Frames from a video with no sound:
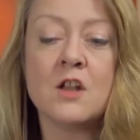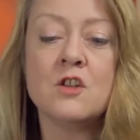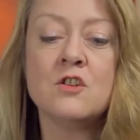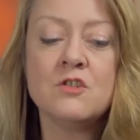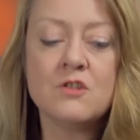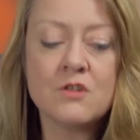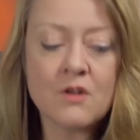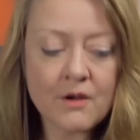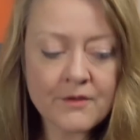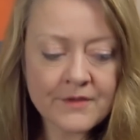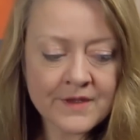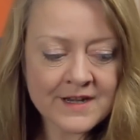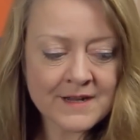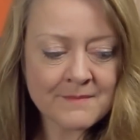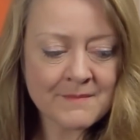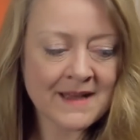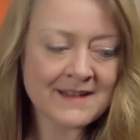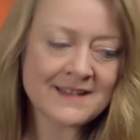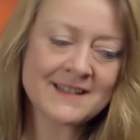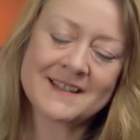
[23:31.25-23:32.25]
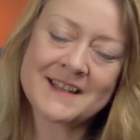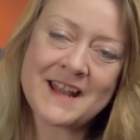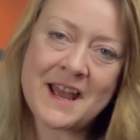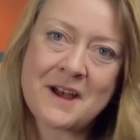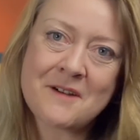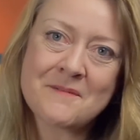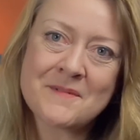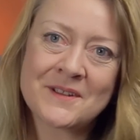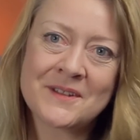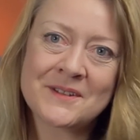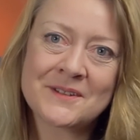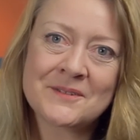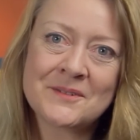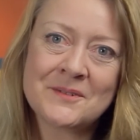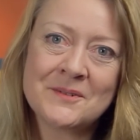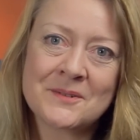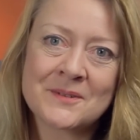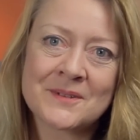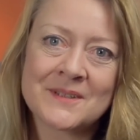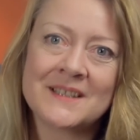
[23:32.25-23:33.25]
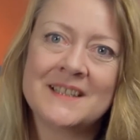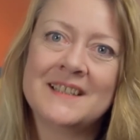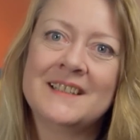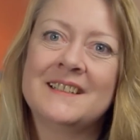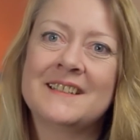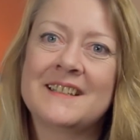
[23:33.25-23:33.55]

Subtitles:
Not that it matters now, because of course